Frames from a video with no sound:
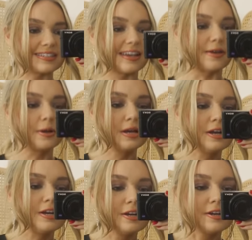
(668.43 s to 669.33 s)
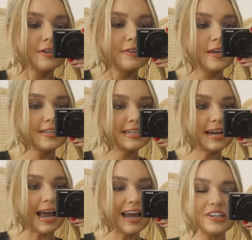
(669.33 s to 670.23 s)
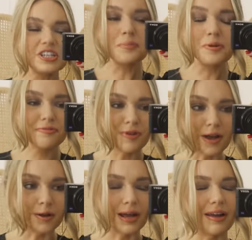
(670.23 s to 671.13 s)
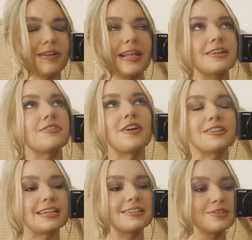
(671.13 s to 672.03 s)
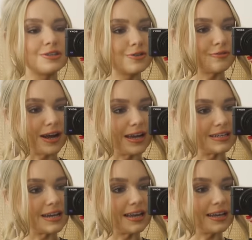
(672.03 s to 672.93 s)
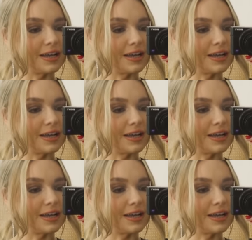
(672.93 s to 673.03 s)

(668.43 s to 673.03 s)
So Thursday night, I actually prefer going. I feel like Thursday is a new Friday.